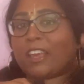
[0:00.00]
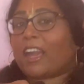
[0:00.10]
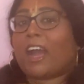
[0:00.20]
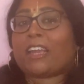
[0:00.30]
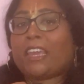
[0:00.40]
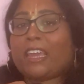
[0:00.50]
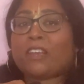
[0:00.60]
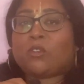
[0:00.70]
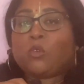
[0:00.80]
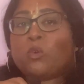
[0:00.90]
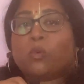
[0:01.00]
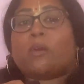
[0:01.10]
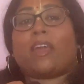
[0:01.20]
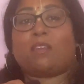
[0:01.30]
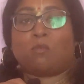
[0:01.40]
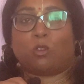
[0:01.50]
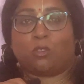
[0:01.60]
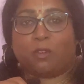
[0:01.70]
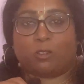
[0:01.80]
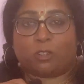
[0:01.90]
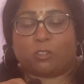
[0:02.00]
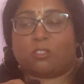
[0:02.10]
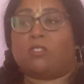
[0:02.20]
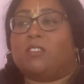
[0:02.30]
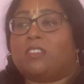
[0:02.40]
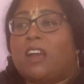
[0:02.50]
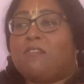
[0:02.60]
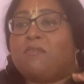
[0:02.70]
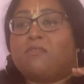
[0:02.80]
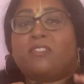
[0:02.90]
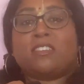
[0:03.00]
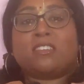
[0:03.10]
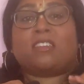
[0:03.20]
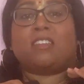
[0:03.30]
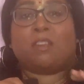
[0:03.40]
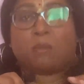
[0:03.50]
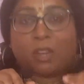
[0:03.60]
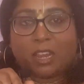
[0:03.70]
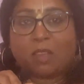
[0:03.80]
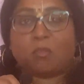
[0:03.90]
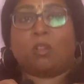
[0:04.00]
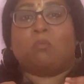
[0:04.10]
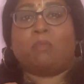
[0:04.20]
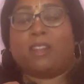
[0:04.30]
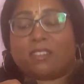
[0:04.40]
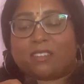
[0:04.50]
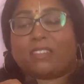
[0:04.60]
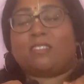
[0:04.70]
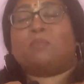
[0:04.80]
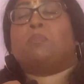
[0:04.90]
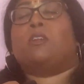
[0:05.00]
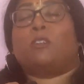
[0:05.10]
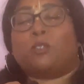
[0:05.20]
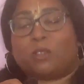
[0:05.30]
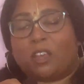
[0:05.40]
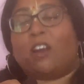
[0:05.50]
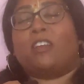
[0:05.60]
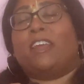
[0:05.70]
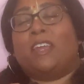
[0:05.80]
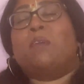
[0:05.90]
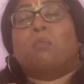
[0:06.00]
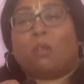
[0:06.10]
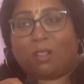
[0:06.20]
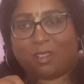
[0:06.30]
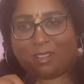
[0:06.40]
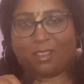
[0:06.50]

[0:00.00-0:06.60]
Like I can't do any more devotional service. I physically am unable, mentally, spiritually unable.